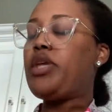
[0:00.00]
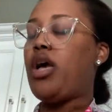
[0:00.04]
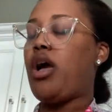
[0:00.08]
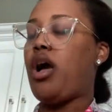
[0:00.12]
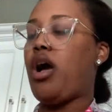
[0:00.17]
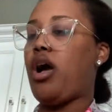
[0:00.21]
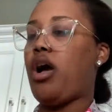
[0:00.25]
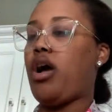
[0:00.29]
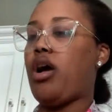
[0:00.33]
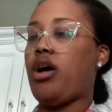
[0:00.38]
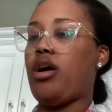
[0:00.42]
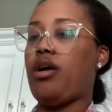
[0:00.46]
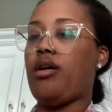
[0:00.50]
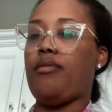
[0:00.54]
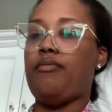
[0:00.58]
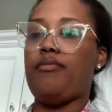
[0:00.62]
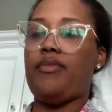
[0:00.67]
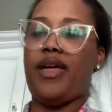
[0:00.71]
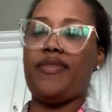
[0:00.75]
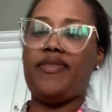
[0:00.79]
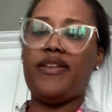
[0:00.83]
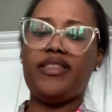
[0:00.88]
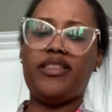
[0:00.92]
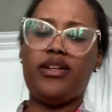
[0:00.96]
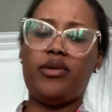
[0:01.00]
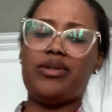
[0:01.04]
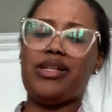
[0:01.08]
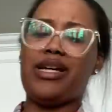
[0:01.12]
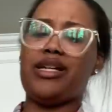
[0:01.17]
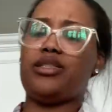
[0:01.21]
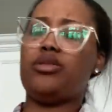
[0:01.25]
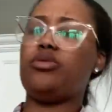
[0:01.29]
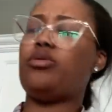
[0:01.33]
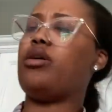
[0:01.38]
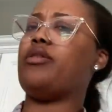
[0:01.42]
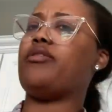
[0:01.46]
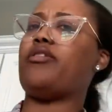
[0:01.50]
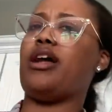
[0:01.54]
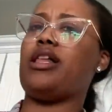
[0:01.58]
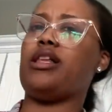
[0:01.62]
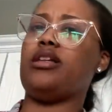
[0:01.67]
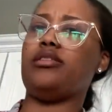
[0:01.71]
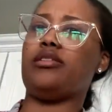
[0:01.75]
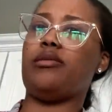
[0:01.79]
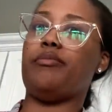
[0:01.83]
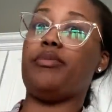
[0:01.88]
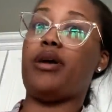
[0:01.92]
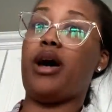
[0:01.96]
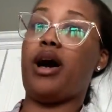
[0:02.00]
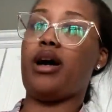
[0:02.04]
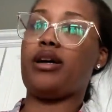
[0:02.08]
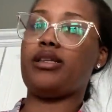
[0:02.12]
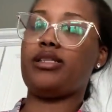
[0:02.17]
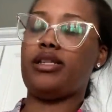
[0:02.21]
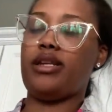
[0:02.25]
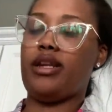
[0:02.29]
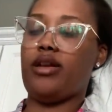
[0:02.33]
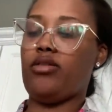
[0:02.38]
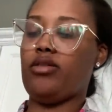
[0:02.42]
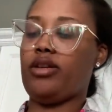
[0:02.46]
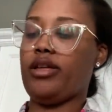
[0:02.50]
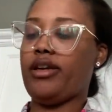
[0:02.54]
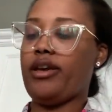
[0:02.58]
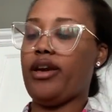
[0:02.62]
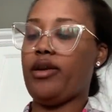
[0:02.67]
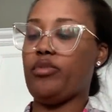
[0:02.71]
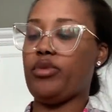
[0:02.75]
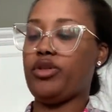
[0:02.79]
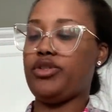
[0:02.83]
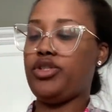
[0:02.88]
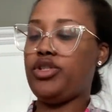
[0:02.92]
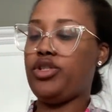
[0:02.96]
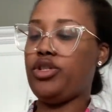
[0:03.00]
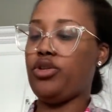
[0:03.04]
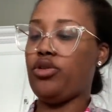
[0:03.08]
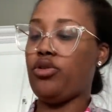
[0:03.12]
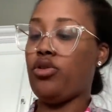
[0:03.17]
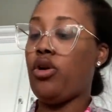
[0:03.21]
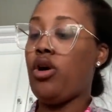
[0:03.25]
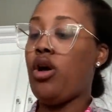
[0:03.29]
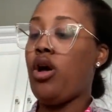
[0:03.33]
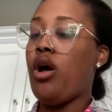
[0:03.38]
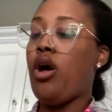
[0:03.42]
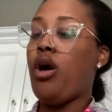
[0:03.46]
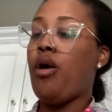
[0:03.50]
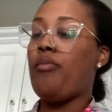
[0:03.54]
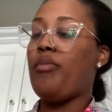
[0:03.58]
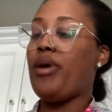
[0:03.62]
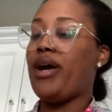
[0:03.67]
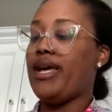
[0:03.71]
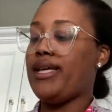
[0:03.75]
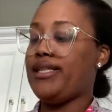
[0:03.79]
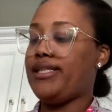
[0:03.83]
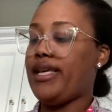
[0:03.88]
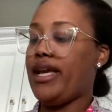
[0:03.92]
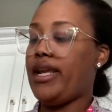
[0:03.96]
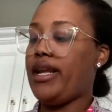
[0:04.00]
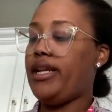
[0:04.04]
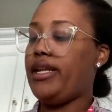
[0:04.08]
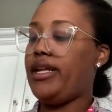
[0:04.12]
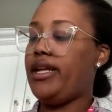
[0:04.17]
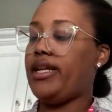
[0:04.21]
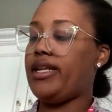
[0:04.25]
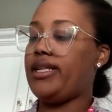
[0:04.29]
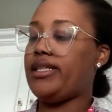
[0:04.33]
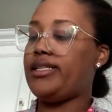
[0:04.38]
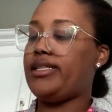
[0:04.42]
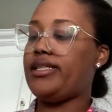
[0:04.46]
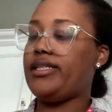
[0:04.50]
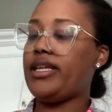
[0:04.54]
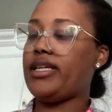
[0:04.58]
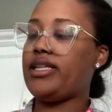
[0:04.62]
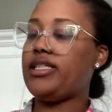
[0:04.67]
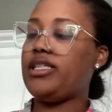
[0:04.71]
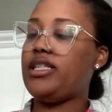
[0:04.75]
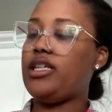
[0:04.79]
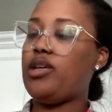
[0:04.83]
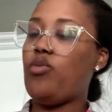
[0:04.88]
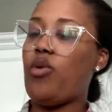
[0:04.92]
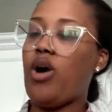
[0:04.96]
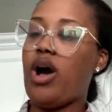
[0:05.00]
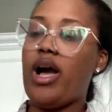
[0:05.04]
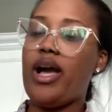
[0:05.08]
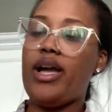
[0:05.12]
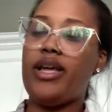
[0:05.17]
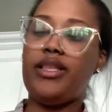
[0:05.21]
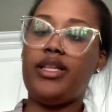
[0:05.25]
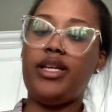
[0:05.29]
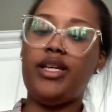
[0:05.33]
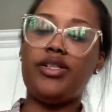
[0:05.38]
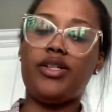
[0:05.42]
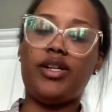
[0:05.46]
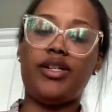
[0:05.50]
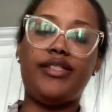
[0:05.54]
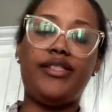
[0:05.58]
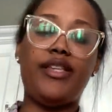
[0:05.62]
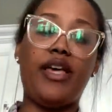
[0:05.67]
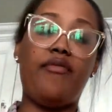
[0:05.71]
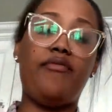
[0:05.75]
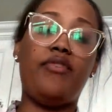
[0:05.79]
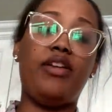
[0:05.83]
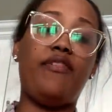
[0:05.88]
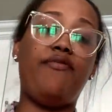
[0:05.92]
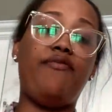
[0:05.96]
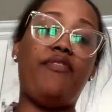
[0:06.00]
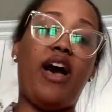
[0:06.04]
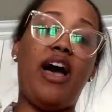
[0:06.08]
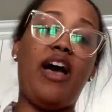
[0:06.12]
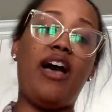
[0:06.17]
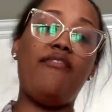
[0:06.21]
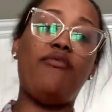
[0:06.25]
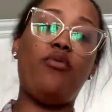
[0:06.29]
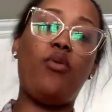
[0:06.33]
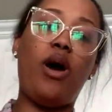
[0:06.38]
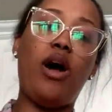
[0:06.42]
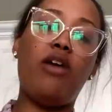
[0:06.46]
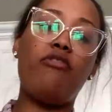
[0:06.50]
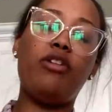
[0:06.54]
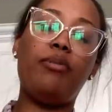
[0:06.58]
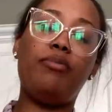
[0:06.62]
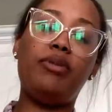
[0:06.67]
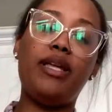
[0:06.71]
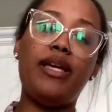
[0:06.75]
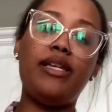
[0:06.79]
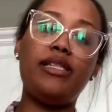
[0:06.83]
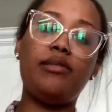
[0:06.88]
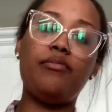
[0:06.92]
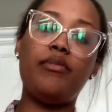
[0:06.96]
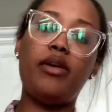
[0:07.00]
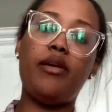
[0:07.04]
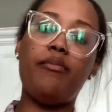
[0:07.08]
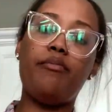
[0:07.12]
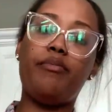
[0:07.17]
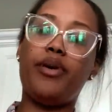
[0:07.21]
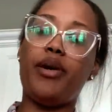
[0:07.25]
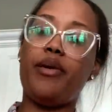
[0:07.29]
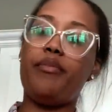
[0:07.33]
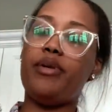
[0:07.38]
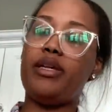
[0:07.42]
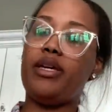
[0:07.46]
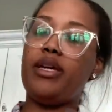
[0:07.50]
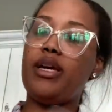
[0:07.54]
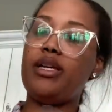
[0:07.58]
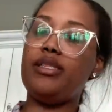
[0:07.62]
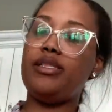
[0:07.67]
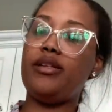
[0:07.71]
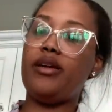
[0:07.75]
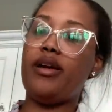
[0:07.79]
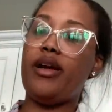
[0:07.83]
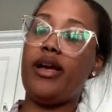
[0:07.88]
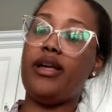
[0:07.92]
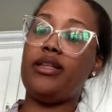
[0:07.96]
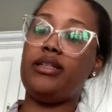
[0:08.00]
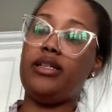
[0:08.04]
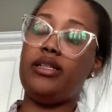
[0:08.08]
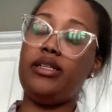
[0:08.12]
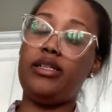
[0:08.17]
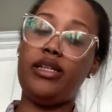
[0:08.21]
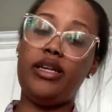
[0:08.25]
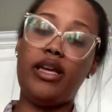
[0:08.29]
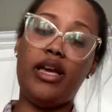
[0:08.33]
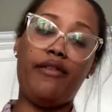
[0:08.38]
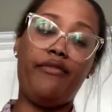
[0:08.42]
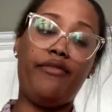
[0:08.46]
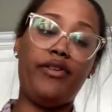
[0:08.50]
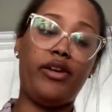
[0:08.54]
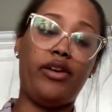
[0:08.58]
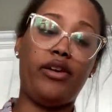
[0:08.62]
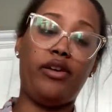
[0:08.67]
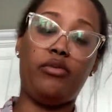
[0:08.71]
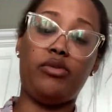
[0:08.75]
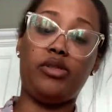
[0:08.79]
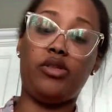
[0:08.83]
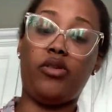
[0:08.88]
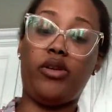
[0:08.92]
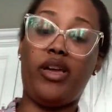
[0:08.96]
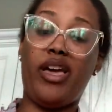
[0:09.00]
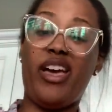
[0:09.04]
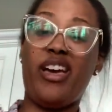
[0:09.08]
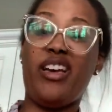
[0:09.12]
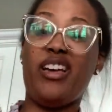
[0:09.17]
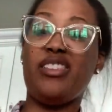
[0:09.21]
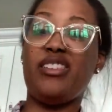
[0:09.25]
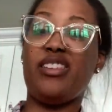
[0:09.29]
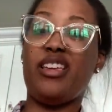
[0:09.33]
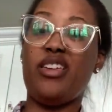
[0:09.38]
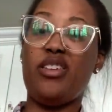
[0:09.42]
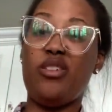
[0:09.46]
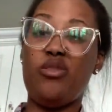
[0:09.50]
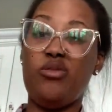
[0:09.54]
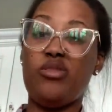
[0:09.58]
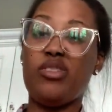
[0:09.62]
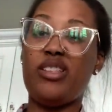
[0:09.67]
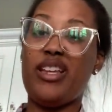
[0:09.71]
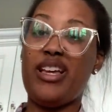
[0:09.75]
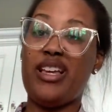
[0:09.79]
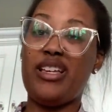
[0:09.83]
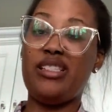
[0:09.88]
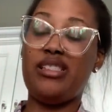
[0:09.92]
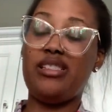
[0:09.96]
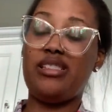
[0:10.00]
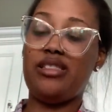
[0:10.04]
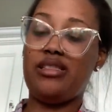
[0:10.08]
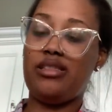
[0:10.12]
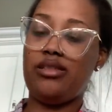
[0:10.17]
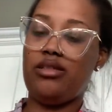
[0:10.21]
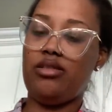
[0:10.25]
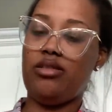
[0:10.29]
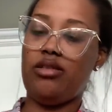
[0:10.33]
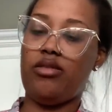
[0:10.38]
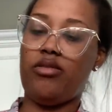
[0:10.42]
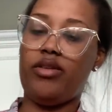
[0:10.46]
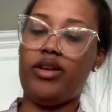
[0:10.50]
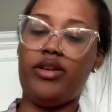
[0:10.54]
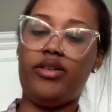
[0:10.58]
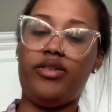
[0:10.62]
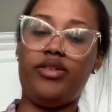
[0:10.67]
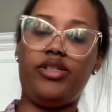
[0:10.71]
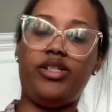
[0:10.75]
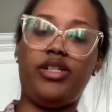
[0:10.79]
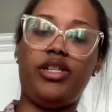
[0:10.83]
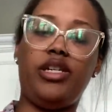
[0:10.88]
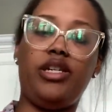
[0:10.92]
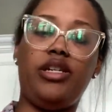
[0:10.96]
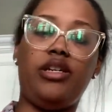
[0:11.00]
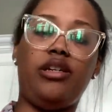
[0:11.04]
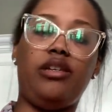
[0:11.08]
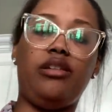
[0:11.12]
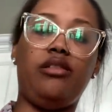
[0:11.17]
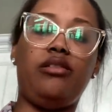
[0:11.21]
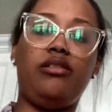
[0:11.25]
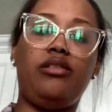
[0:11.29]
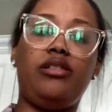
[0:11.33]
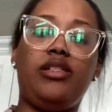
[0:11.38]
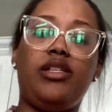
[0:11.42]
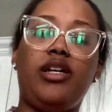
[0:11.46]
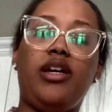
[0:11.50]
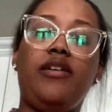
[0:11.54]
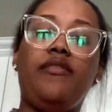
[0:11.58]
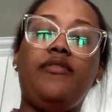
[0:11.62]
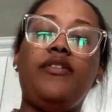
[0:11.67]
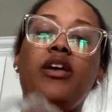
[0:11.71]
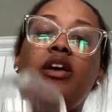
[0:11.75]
Um, I think they were like twelve dollars a box, and they only came with two. But it said it needed sixty watt, and these are seventy-five watt replacement, but because they're L E D, I figured it was okay because they use less, you know, energy and stuff.